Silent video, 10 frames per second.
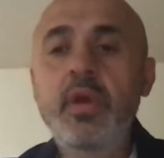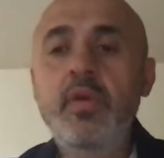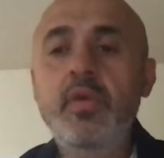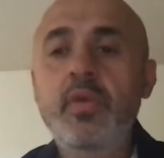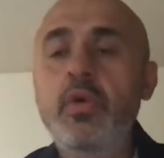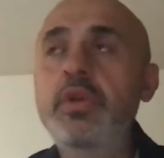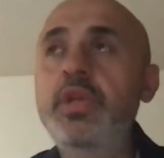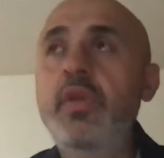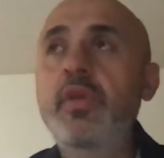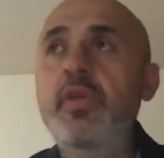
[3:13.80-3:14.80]
So the Lord
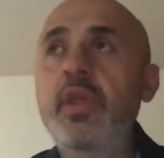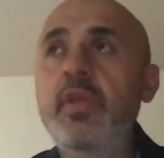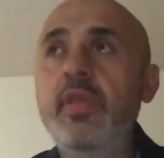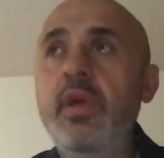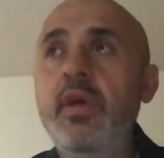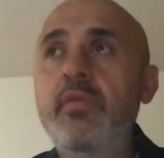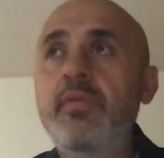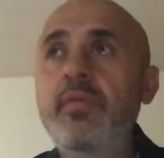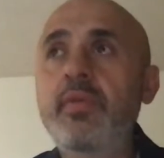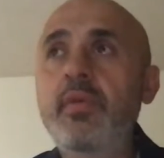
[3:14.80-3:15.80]
Jesus, in his
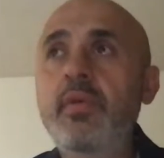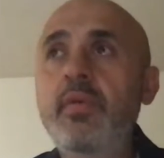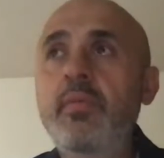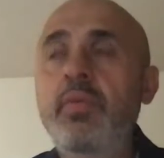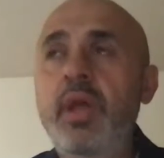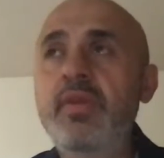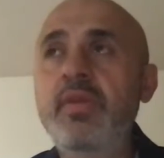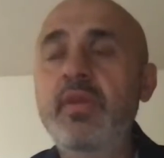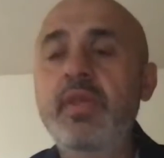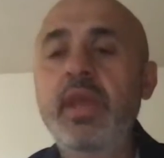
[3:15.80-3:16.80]
love,
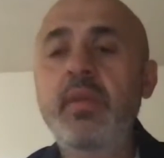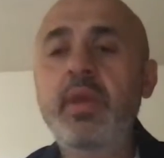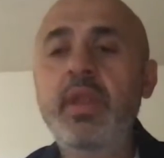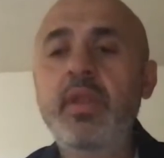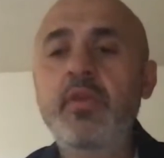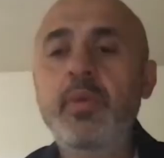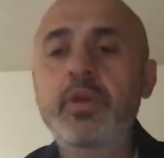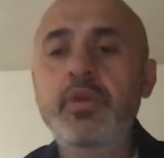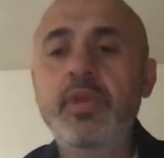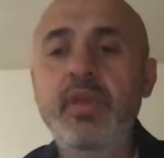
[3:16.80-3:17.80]
blessed this day and made it a
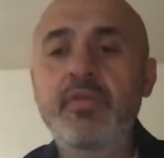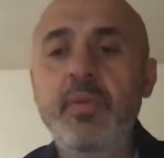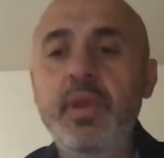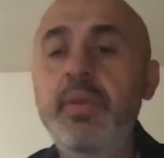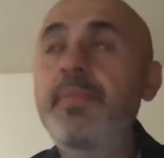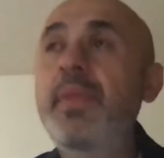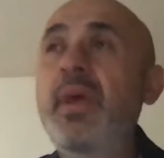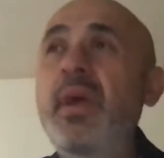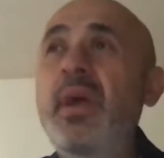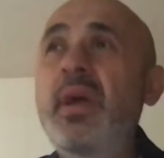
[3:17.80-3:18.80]
special day for me
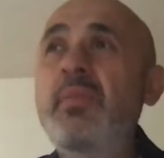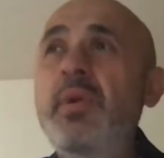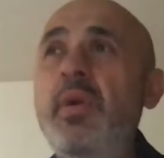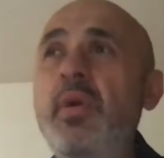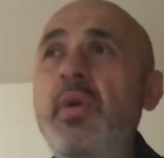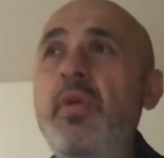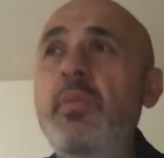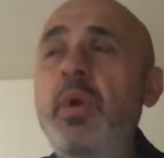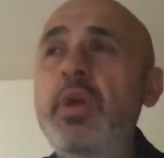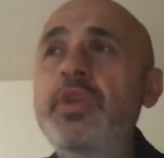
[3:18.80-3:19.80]
because
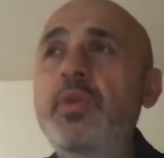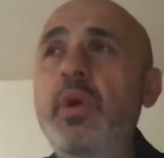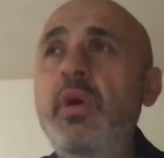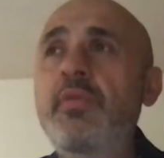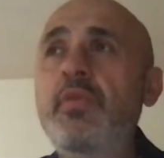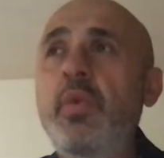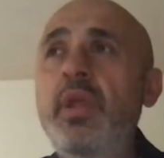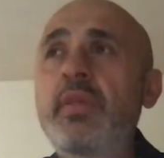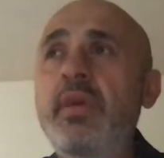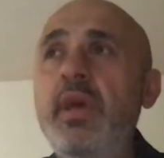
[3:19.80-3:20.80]
March 12,
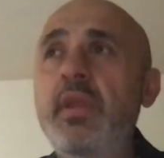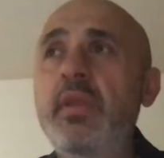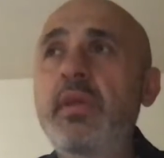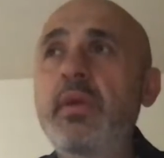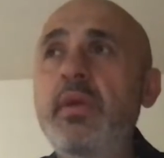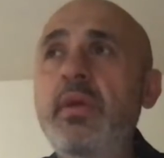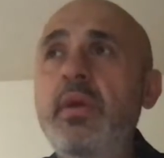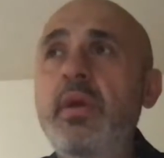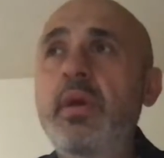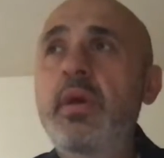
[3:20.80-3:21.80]
2010,
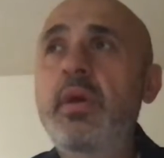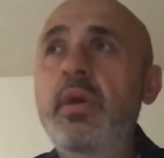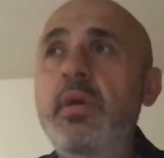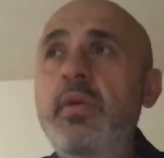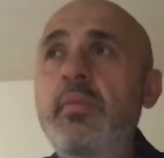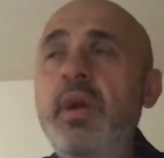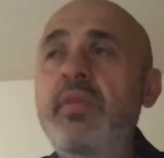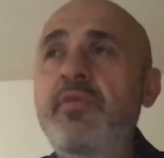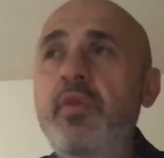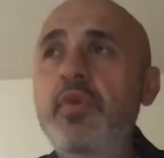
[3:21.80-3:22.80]
my
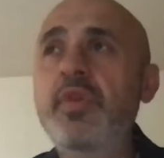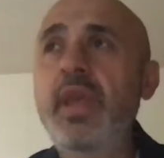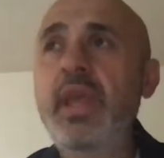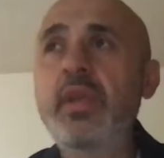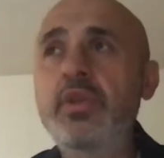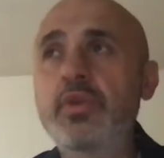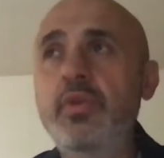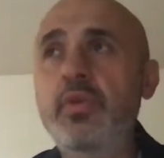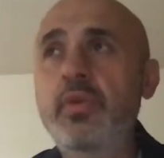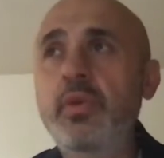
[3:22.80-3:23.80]
first
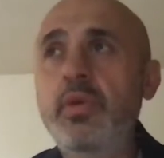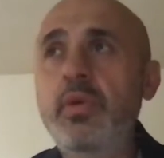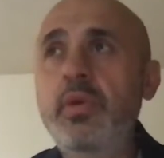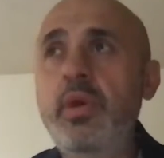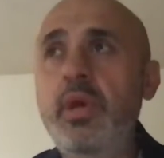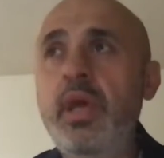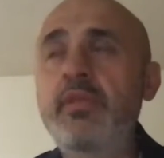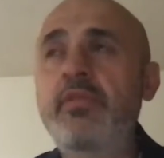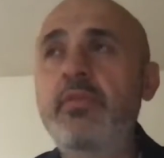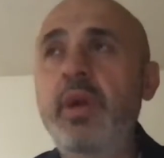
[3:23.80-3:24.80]
angel
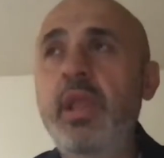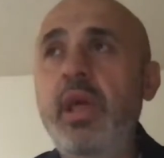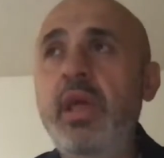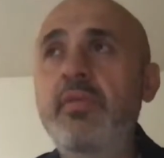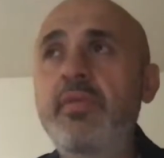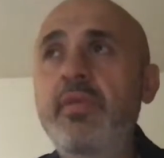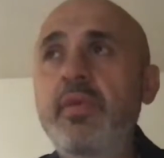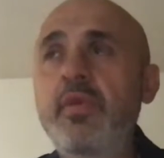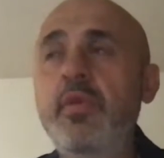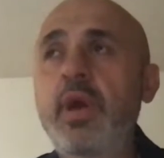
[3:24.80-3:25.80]
entered my life,
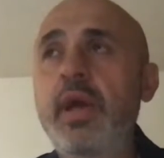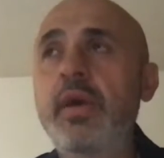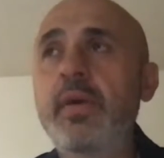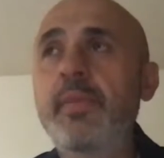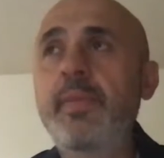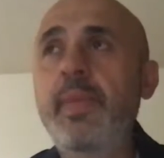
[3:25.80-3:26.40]
Sariah.